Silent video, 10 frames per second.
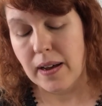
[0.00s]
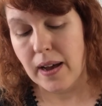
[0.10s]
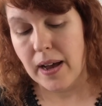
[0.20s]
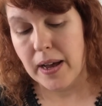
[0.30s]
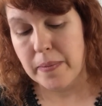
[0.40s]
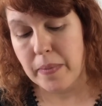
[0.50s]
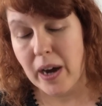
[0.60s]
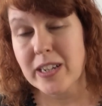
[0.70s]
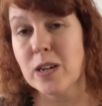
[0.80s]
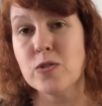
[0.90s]

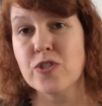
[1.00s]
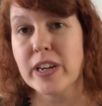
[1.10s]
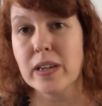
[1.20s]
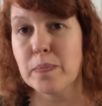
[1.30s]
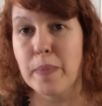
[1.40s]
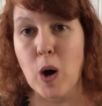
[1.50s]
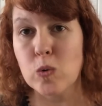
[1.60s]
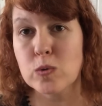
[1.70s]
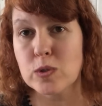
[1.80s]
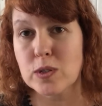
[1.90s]
I don't drink
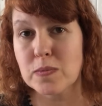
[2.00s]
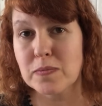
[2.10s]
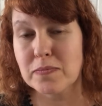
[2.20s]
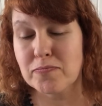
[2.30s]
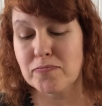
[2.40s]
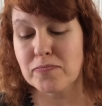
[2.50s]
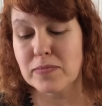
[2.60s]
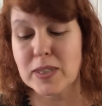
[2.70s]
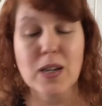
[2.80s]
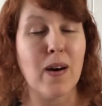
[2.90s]
bowls,
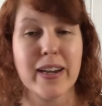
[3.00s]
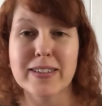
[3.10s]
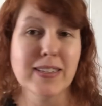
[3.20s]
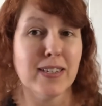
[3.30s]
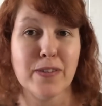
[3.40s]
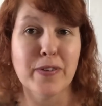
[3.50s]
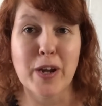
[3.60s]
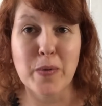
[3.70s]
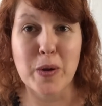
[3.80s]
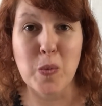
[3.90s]
so I didn't even
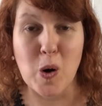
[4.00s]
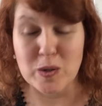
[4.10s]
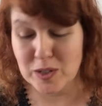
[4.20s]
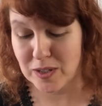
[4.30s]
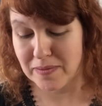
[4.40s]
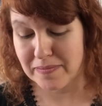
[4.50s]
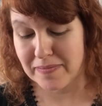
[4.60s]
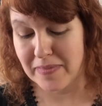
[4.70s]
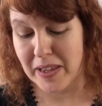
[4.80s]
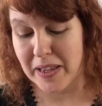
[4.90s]
know what it was,
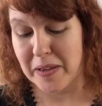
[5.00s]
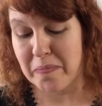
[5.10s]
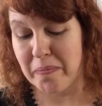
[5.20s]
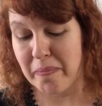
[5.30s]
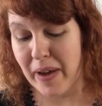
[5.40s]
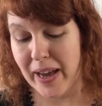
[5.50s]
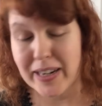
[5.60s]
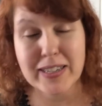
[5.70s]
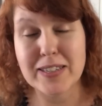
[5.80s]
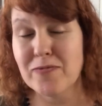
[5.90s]
and
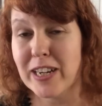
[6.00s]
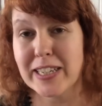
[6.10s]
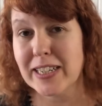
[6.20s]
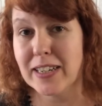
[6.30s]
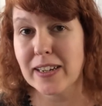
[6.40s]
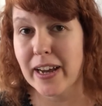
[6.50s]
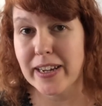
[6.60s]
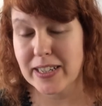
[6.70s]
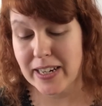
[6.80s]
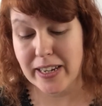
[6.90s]
it really didn't occur
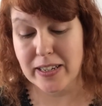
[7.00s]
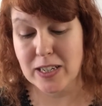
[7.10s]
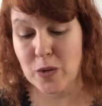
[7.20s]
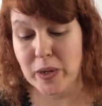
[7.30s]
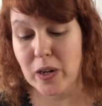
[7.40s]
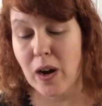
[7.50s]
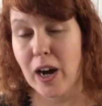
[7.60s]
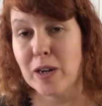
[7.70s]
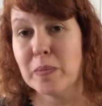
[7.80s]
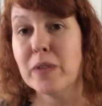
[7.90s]
to Nick until we got
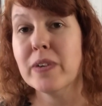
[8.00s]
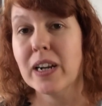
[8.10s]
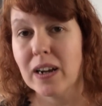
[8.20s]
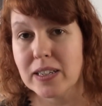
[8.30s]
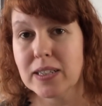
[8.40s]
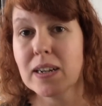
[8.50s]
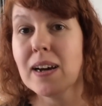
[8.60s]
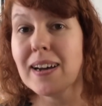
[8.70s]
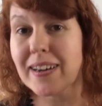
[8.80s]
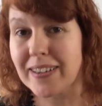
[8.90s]
home and realised,
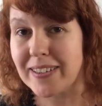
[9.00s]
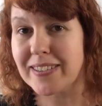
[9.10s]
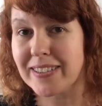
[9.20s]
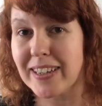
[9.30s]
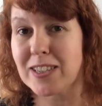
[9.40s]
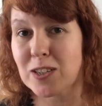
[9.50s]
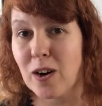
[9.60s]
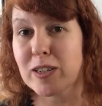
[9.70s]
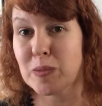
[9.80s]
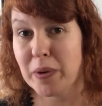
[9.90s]
oh, it's
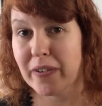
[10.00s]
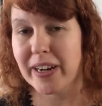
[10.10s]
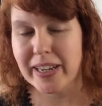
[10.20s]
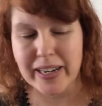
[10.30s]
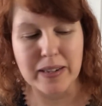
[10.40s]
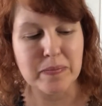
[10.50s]
got a spirit in it.